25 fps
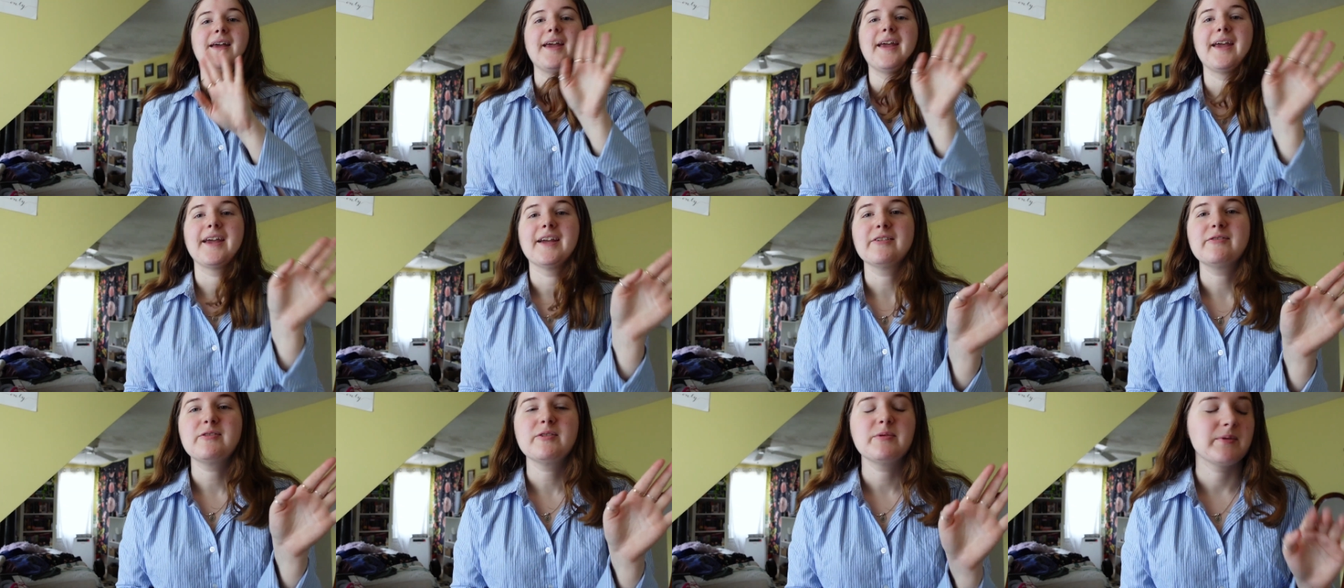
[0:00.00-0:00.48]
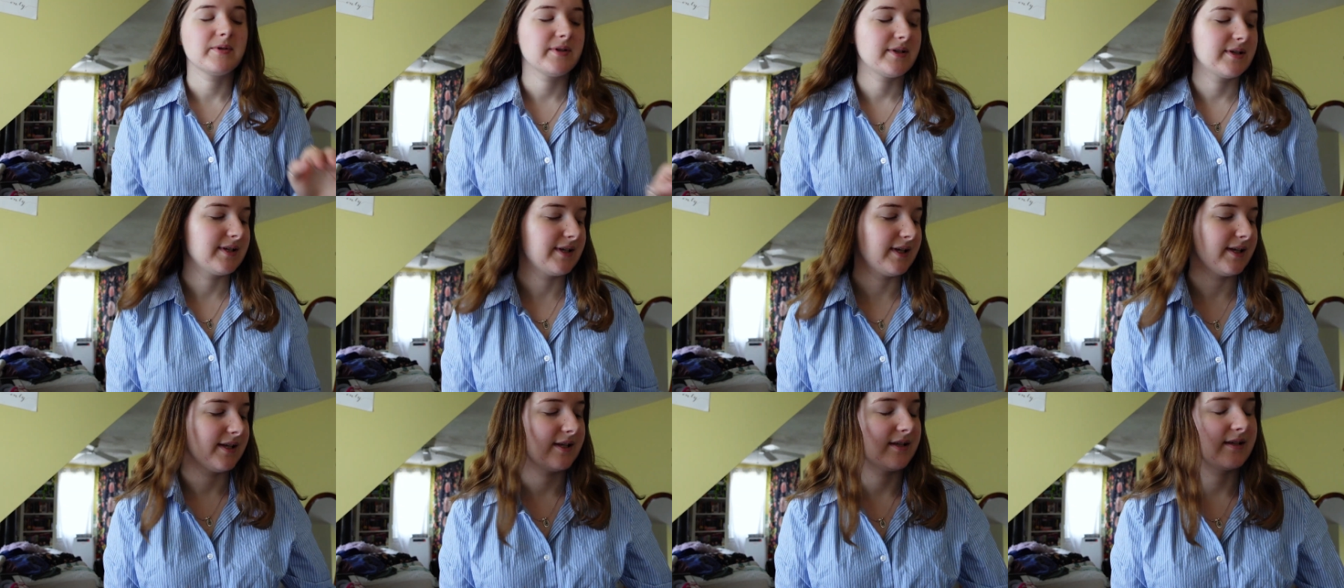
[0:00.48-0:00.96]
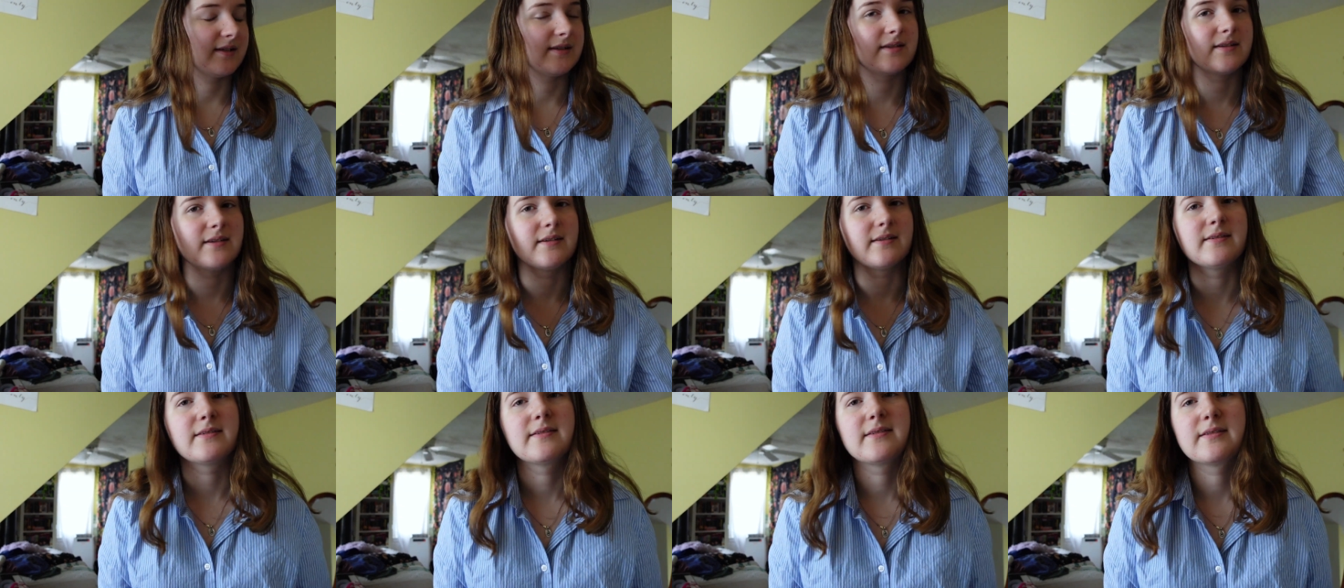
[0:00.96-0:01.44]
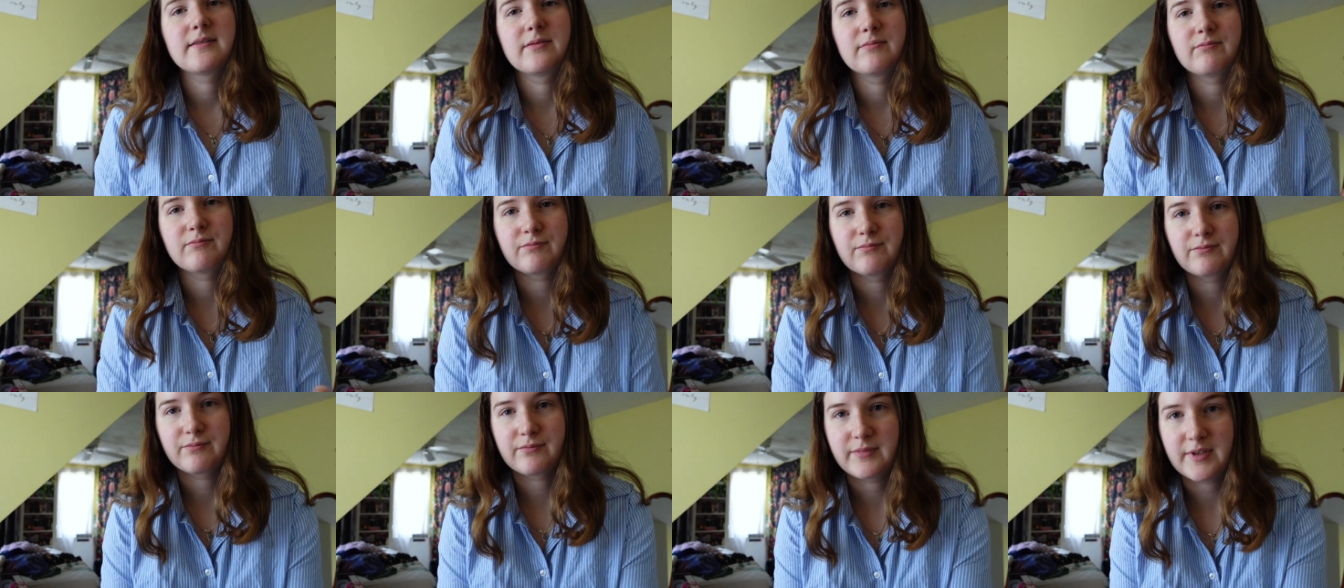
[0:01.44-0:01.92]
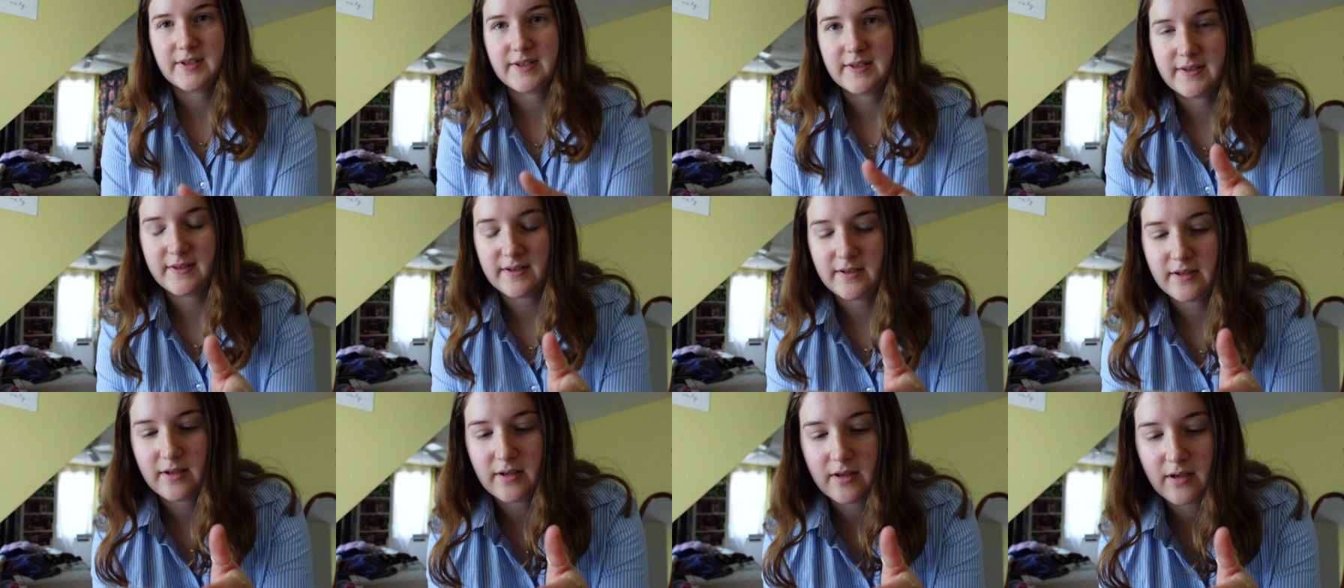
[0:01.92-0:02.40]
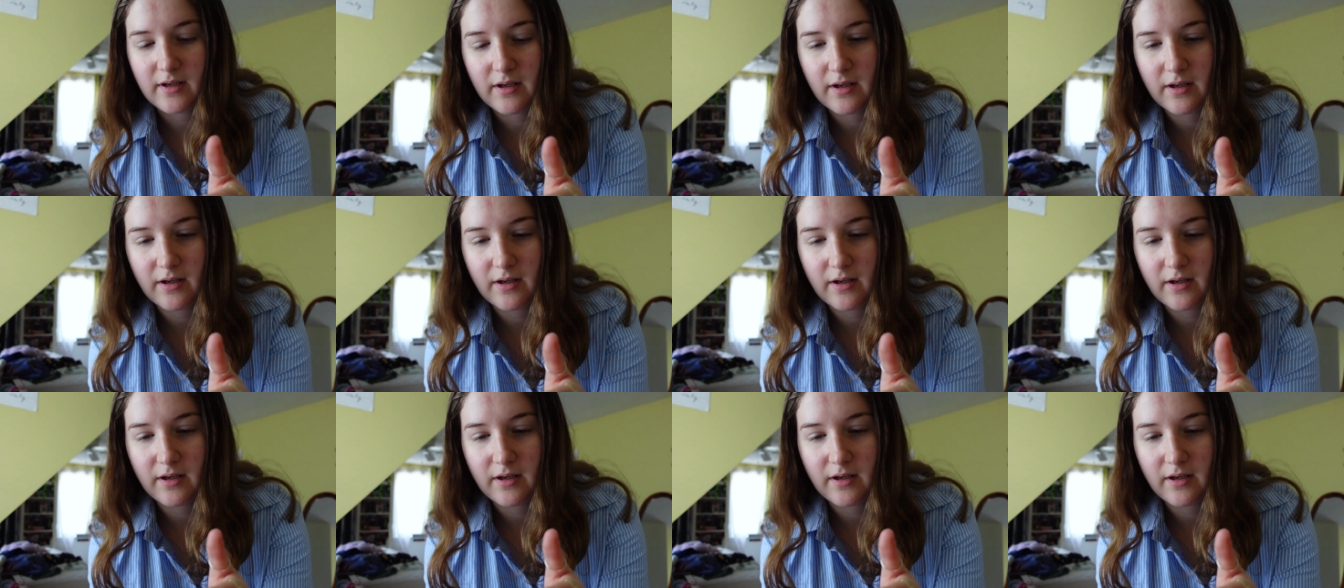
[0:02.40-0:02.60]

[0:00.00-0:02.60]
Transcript: Hey everyone, it is, let's see,